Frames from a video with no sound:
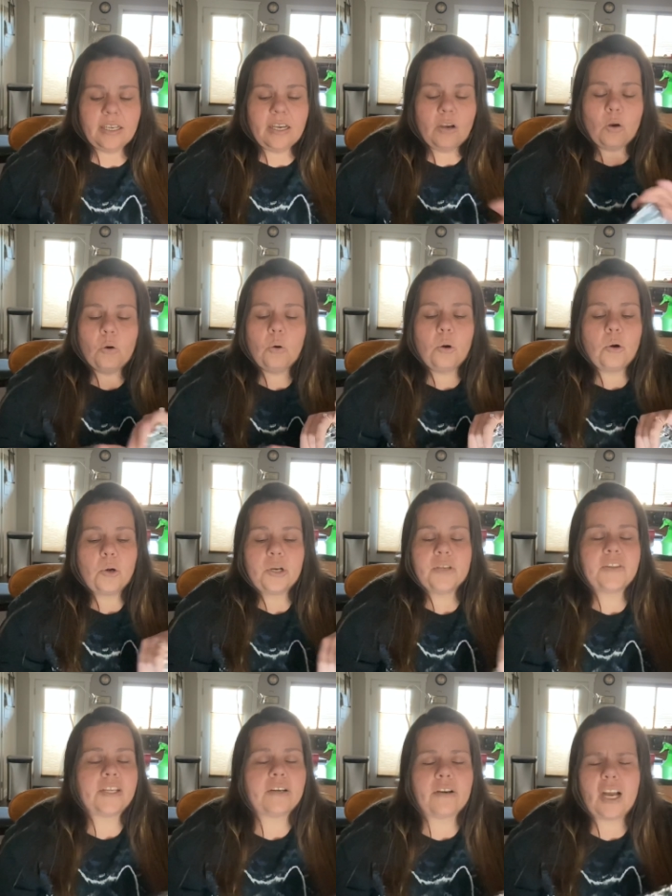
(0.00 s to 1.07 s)
Or
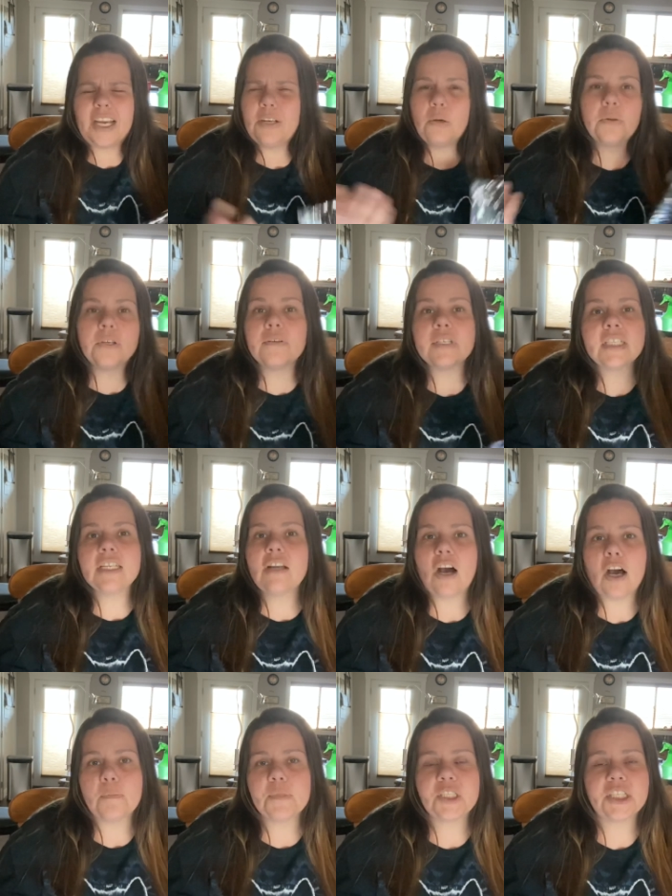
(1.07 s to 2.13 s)
there, I know there is an
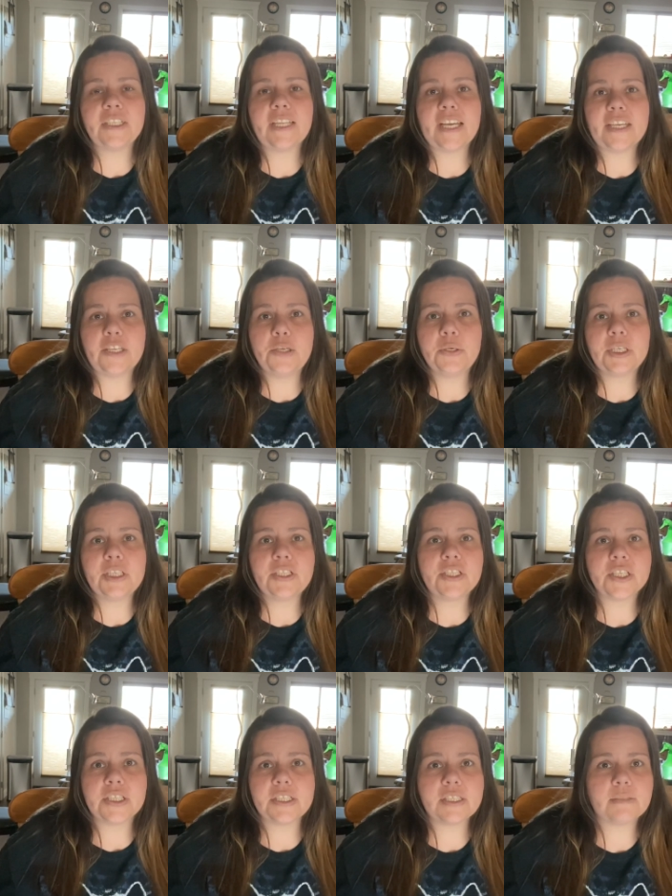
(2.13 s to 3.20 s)
option that you can
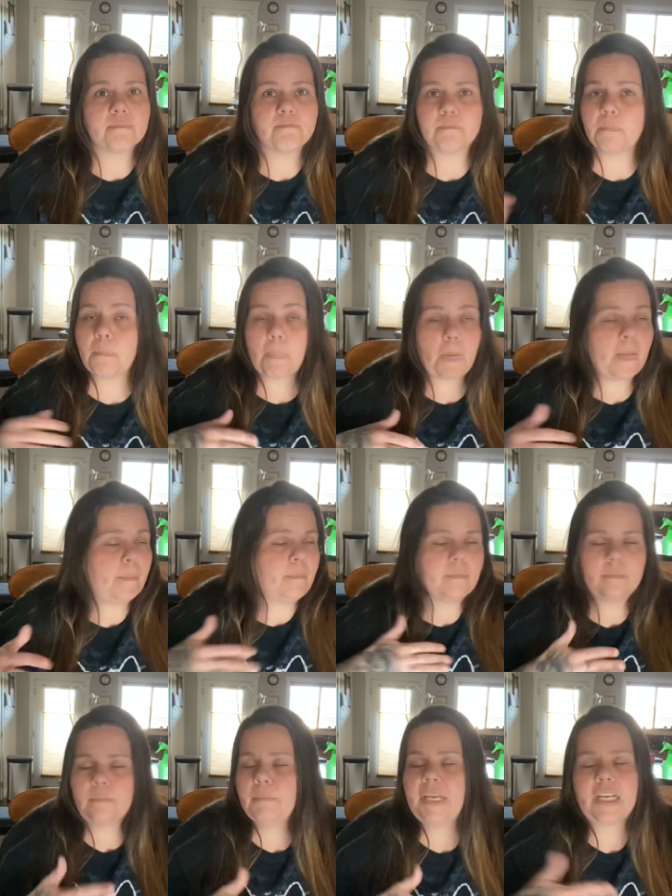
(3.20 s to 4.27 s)
just
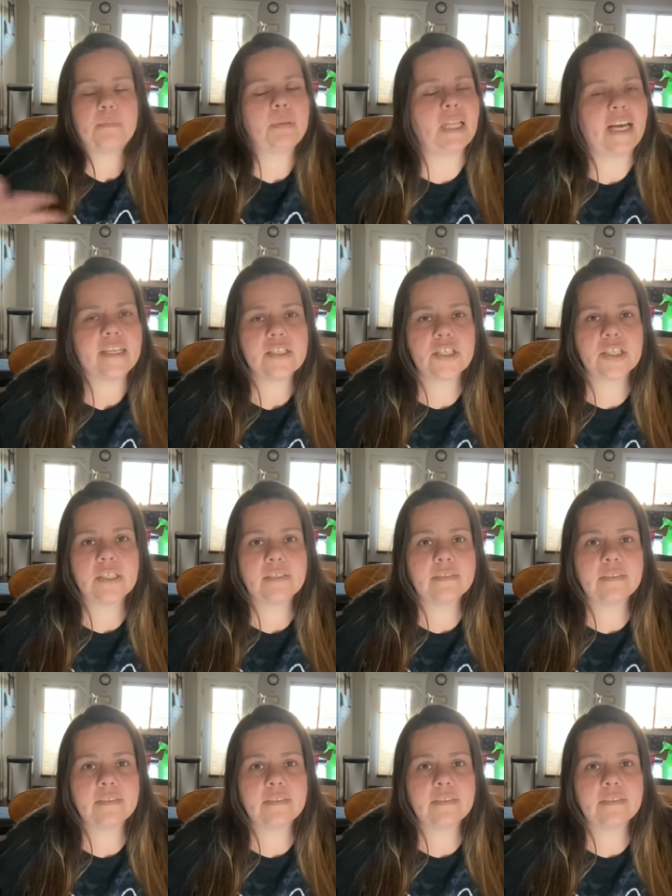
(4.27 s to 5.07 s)
make a pledge.